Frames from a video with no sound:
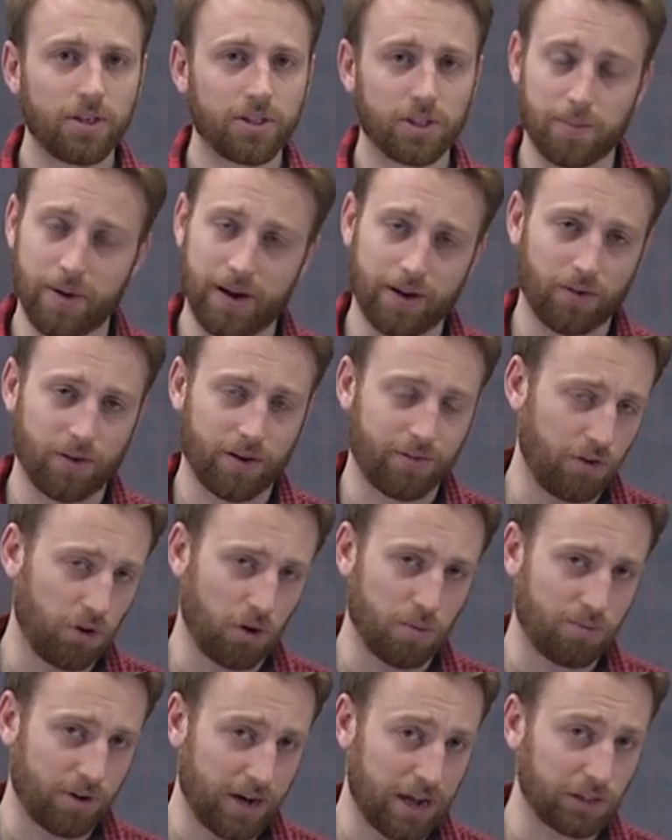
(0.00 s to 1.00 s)
depending on if you
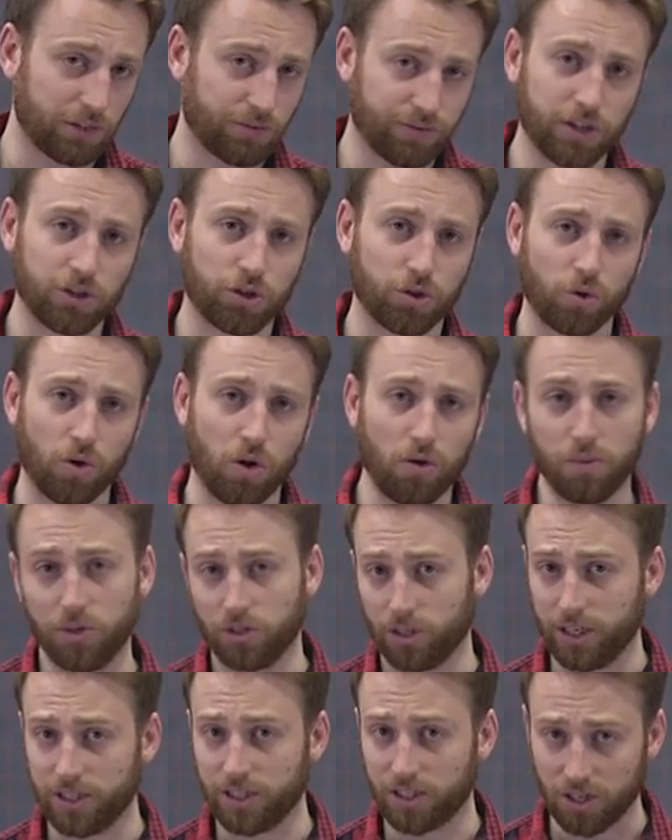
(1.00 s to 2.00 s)
can pronounce French or not,
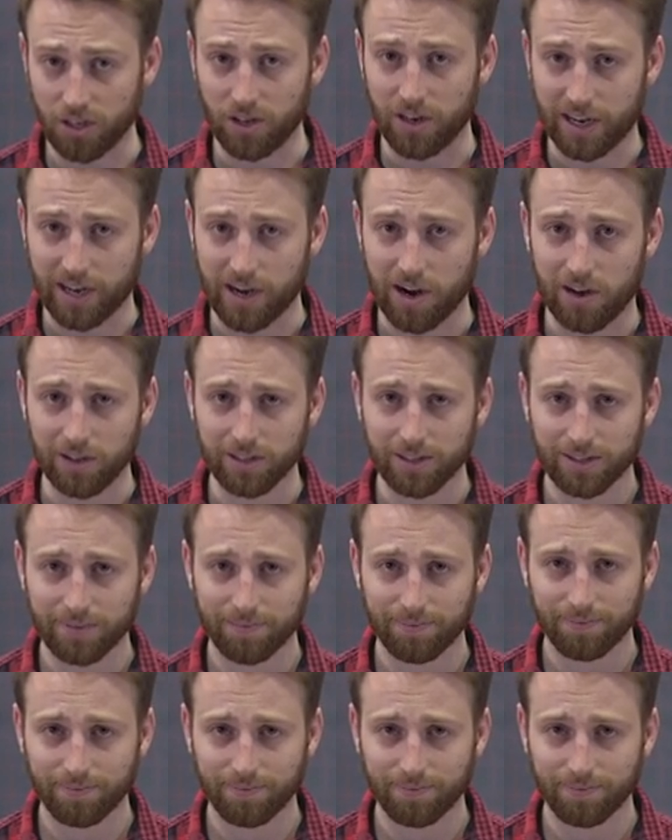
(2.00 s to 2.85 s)
which I certainly can't.